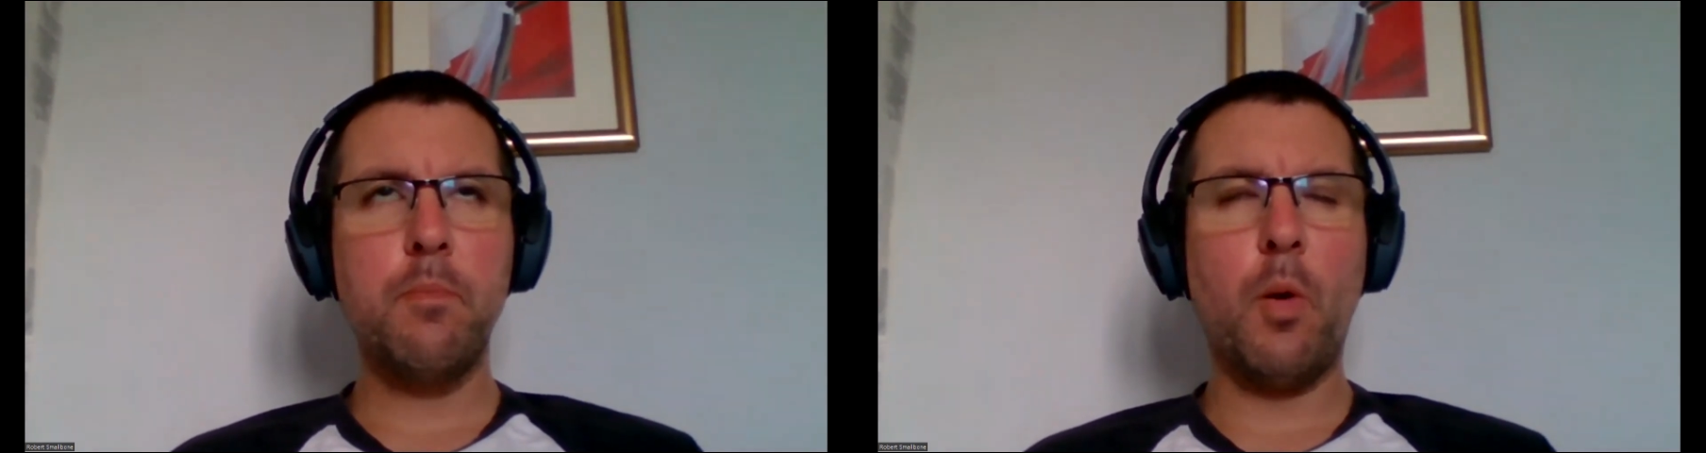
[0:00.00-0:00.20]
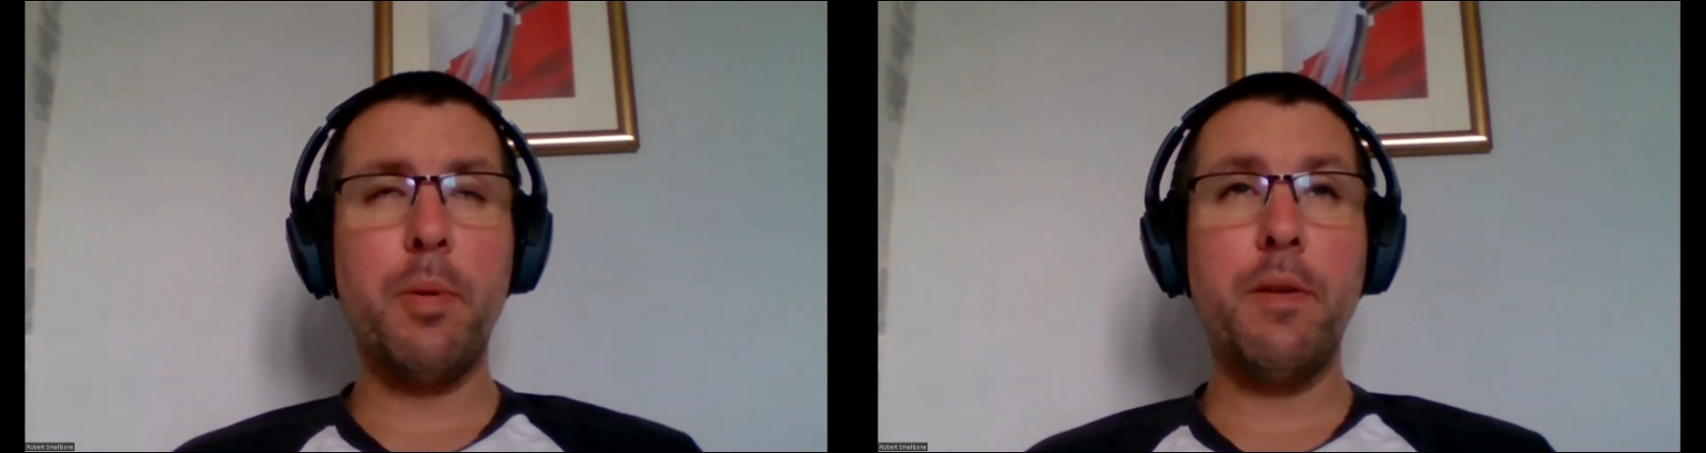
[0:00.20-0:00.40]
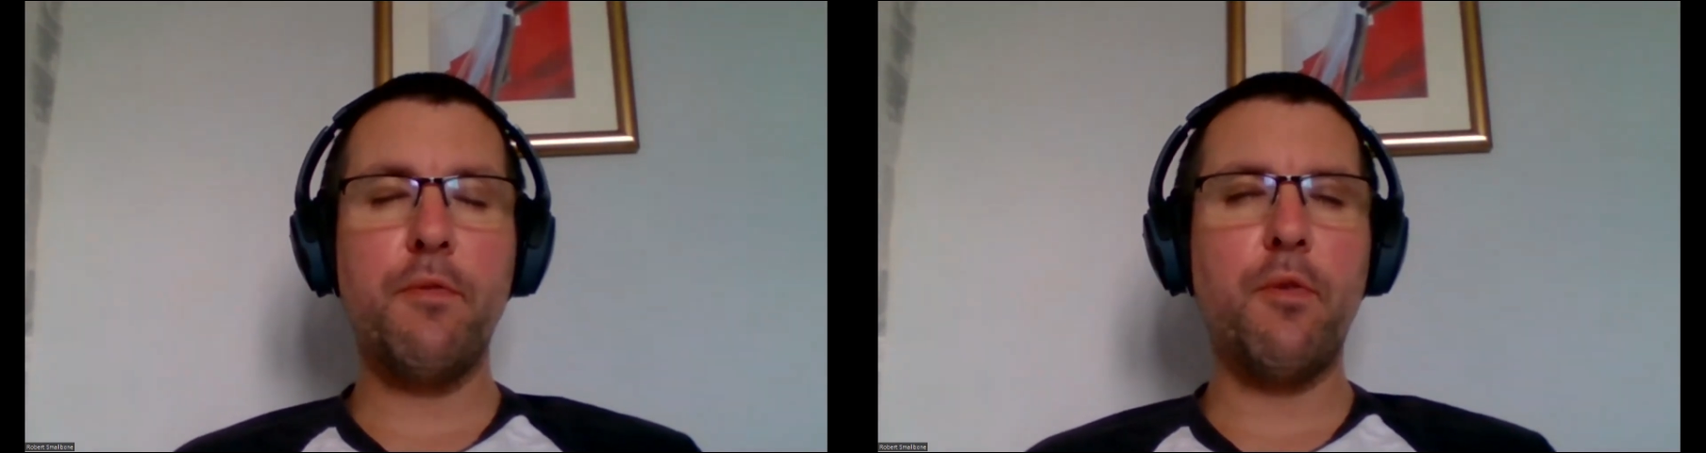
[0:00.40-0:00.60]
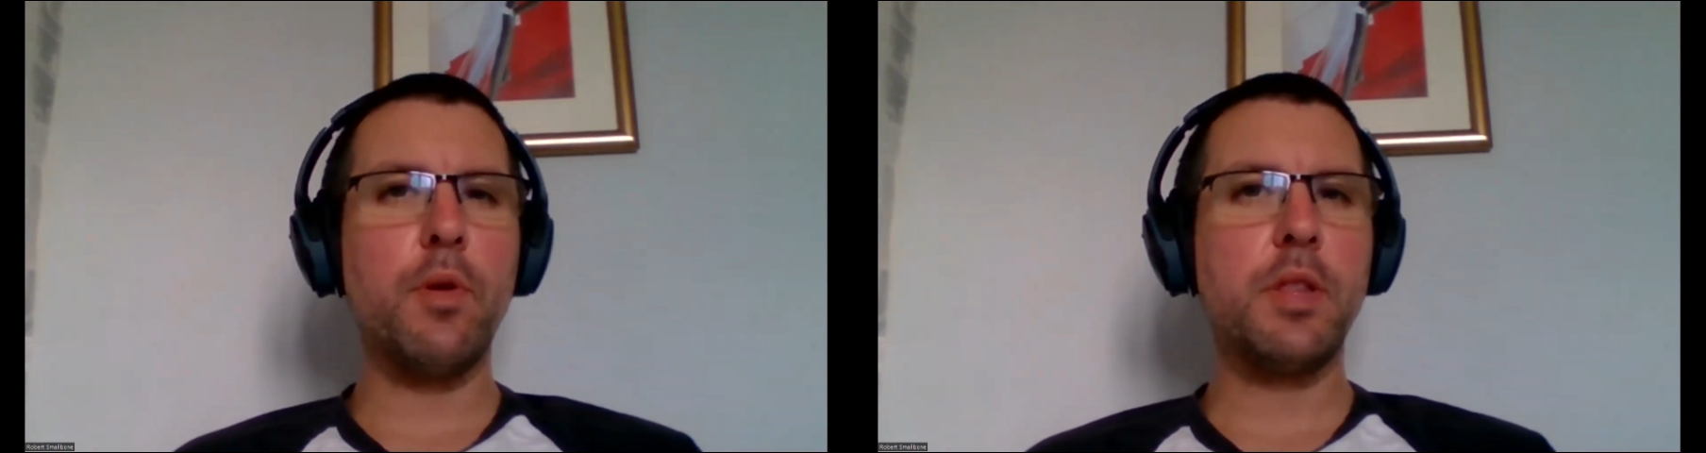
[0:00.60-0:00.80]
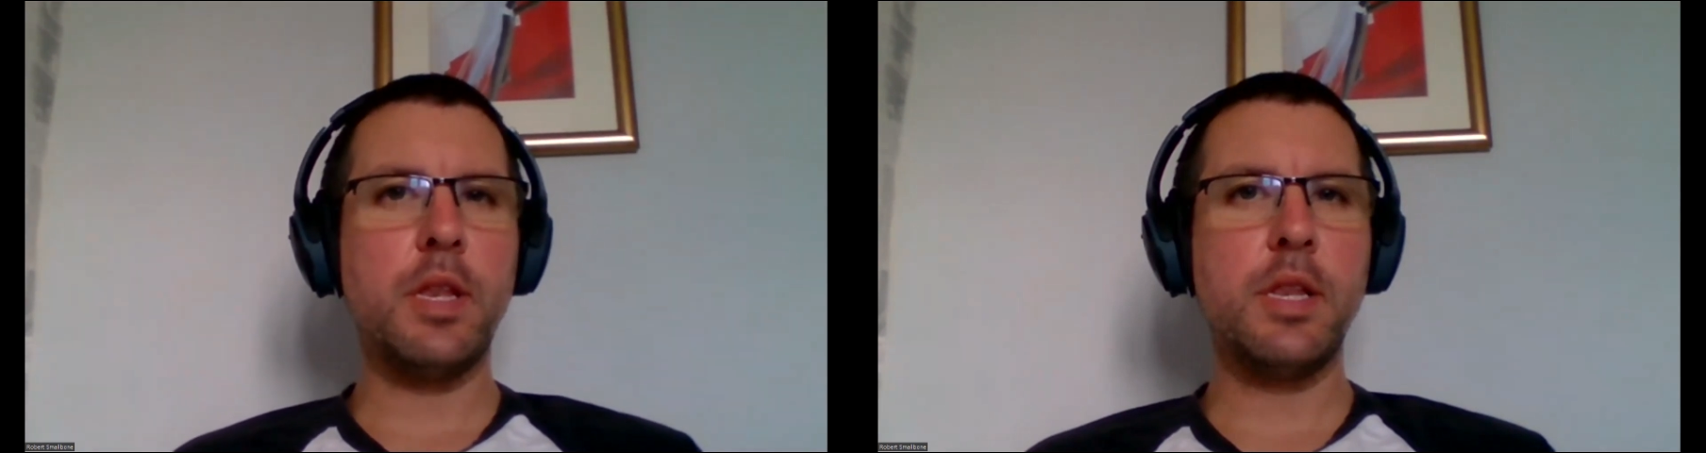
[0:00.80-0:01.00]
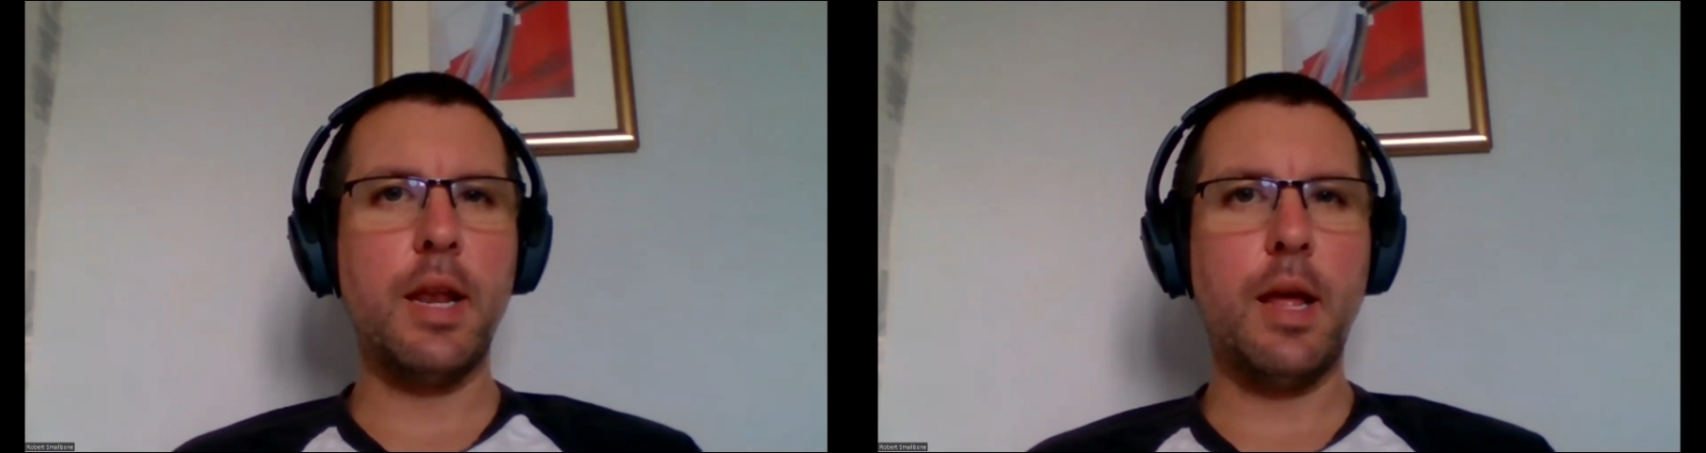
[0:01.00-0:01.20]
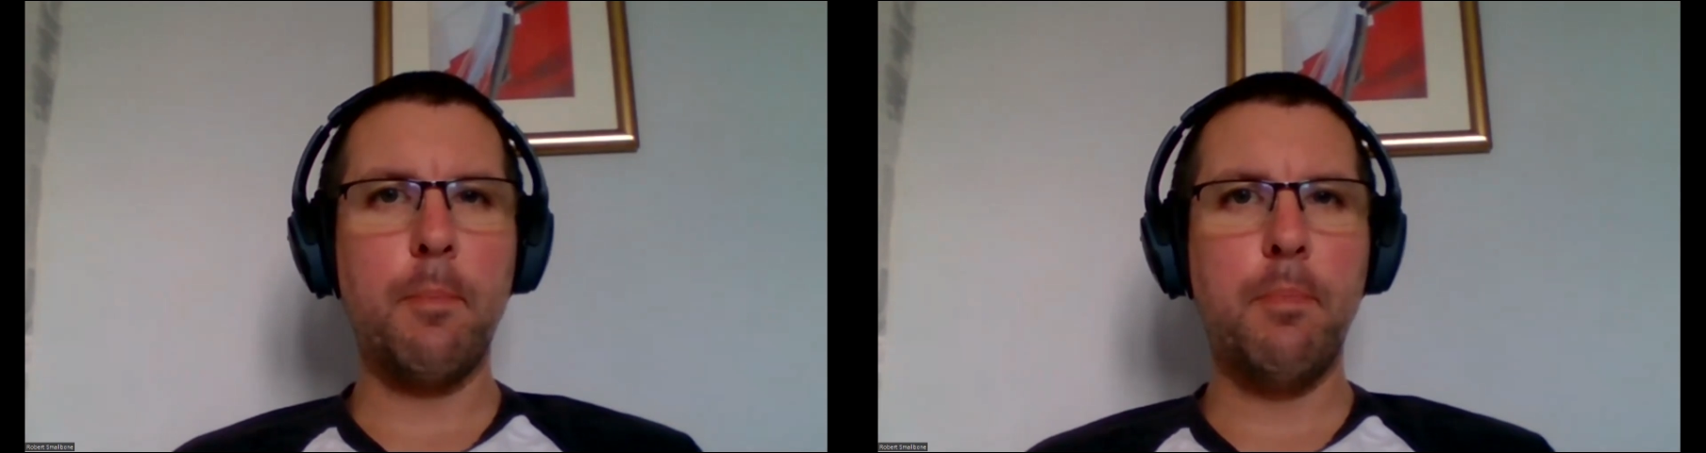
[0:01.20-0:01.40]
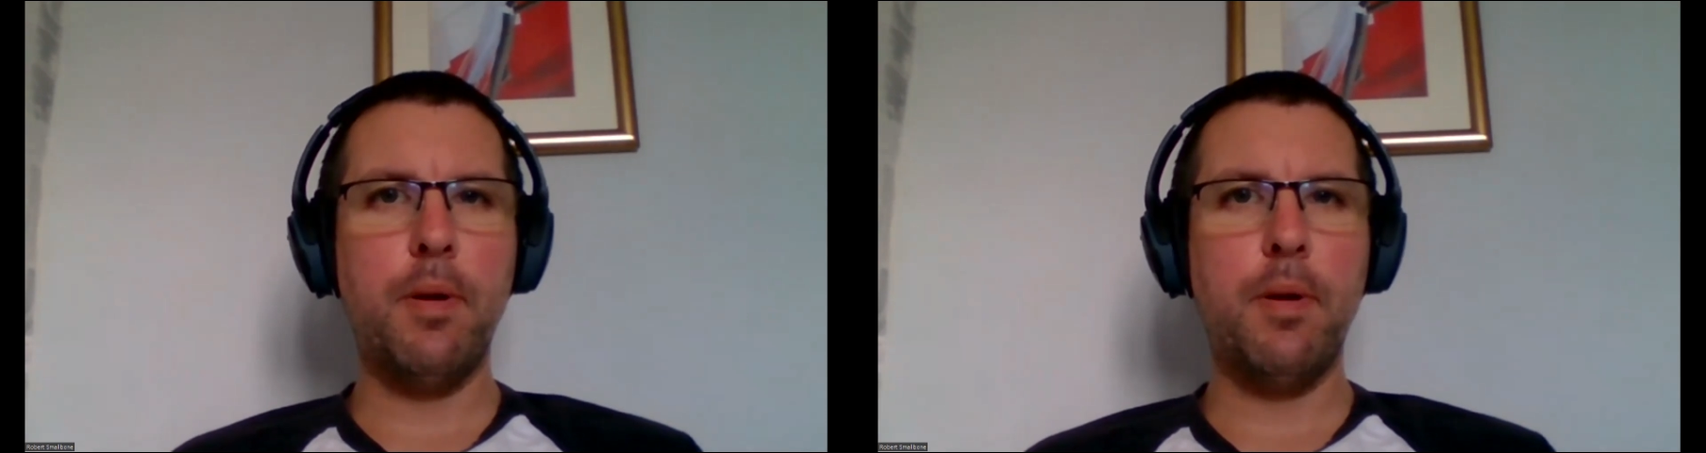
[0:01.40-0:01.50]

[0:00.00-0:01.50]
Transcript: not being forced to sell up,